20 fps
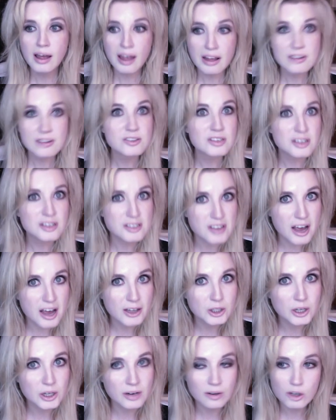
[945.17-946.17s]
and
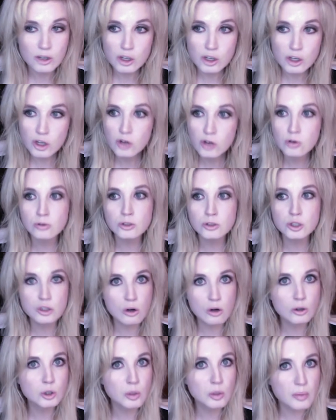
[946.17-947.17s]
Succession. Huge
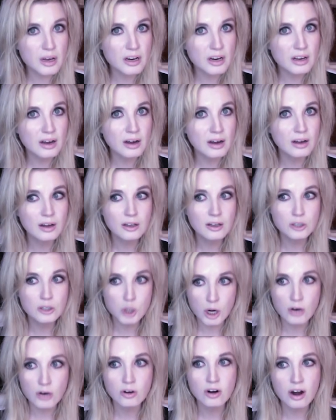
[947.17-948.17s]
social media
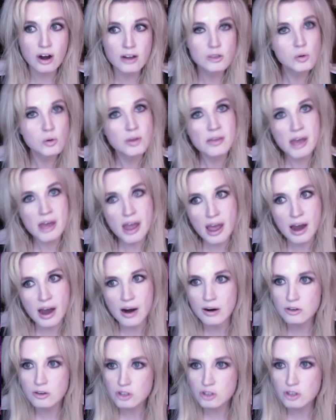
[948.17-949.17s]
juggernauts when they
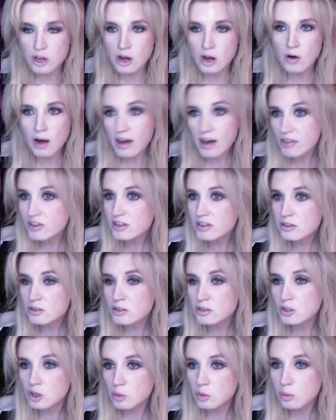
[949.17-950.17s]
air. So I think this
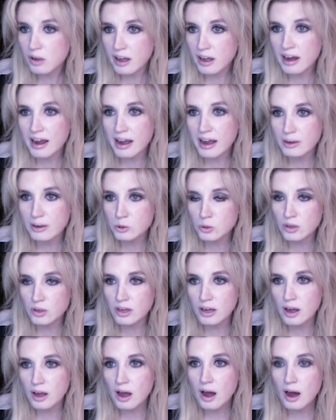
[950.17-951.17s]
is a good plan,
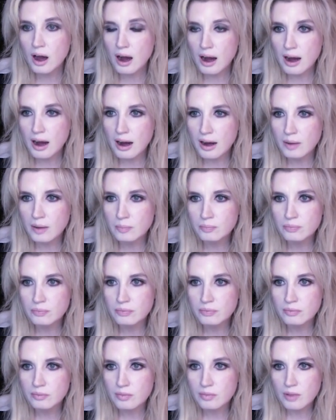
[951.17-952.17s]
actually. And
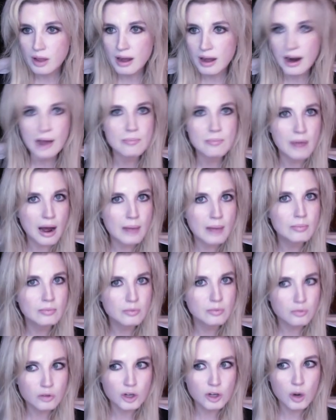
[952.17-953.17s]

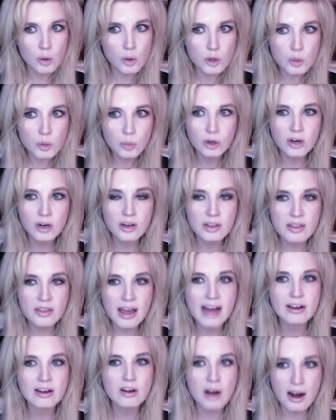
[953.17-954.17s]
when you put it in
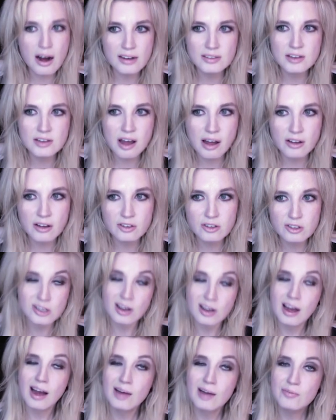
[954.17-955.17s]
that context,
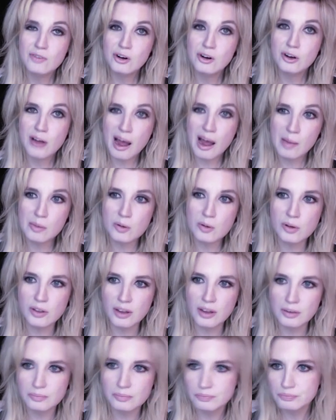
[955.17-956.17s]
I'm very happy with
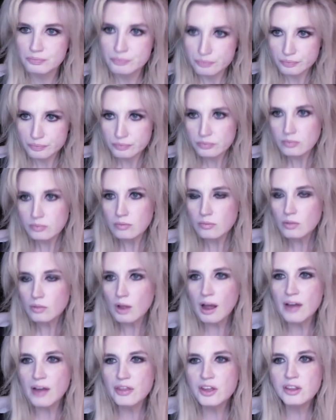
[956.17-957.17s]
it.
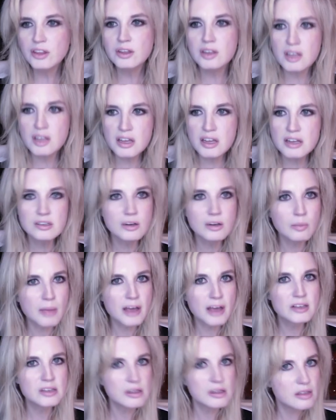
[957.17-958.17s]
I think the key is that
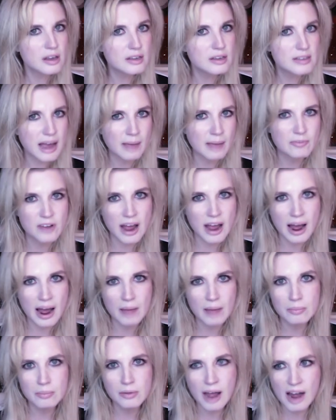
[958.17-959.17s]
amazing things have to
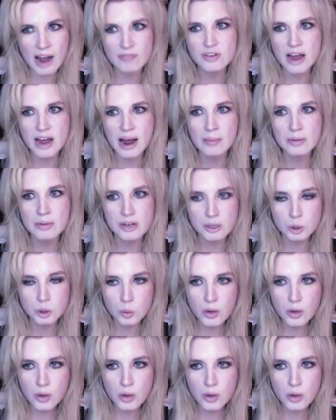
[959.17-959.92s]
happen each